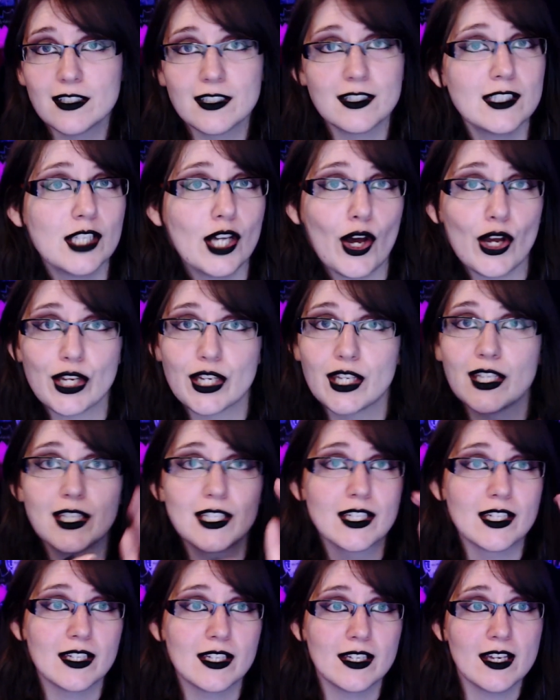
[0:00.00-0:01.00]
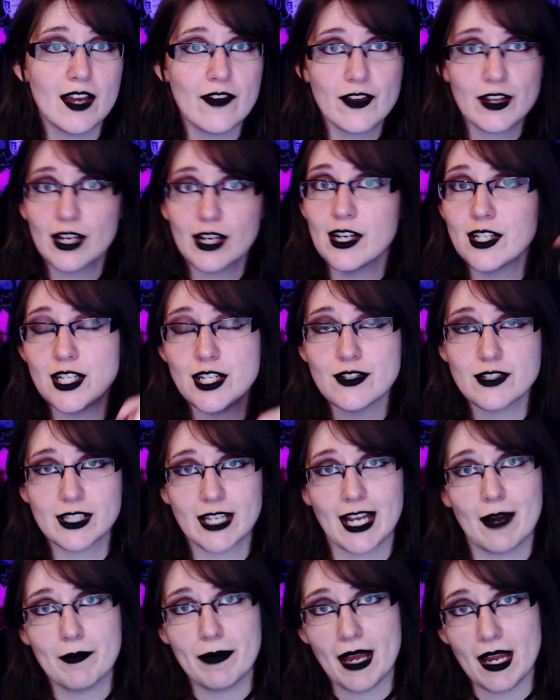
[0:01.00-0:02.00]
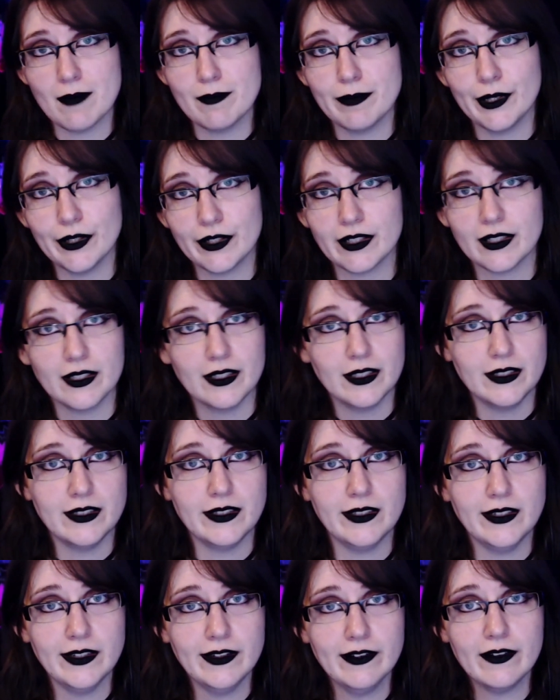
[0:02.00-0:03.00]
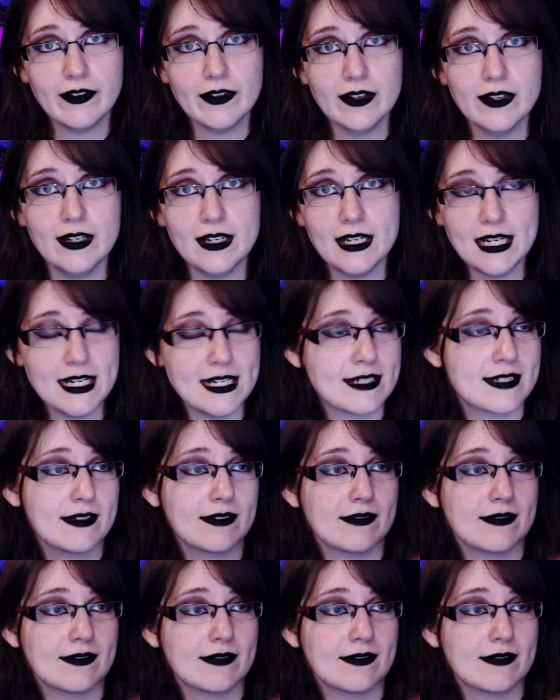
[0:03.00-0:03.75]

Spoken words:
look, if you're going to use a campaign book, you're not going to need